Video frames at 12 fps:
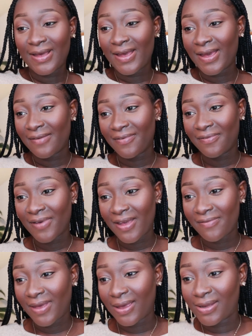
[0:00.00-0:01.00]
I have a
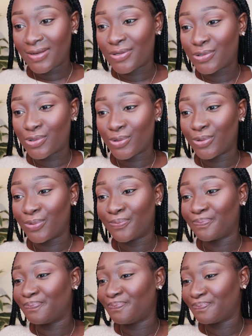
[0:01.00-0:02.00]
5 head, so
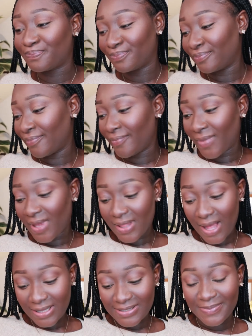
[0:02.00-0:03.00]

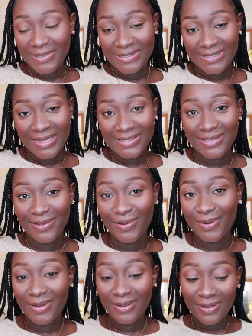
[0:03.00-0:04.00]
that's been
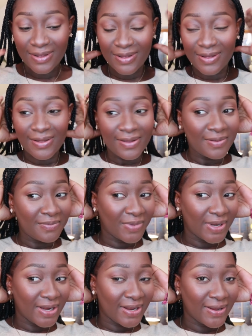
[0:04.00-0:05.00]
settled.
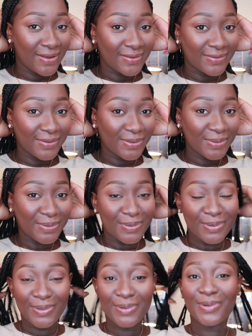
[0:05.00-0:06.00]
But yeah.
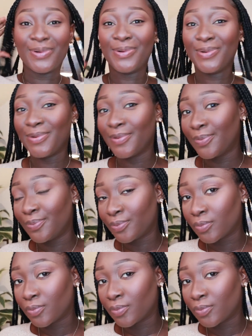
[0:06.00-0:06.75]
Ooh.